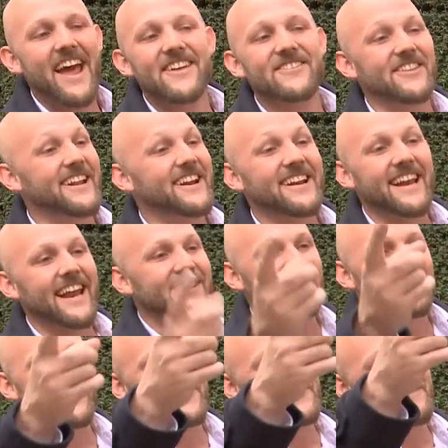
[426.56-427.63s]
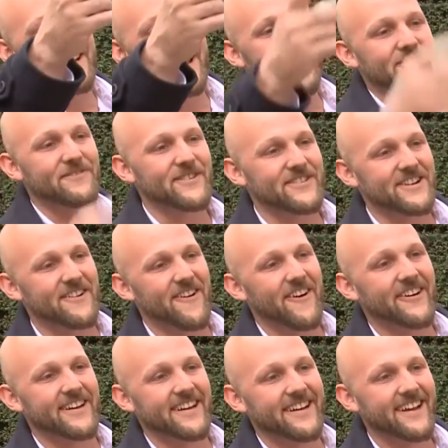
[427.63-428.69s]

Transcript: so they didn't let you get a fishing rod and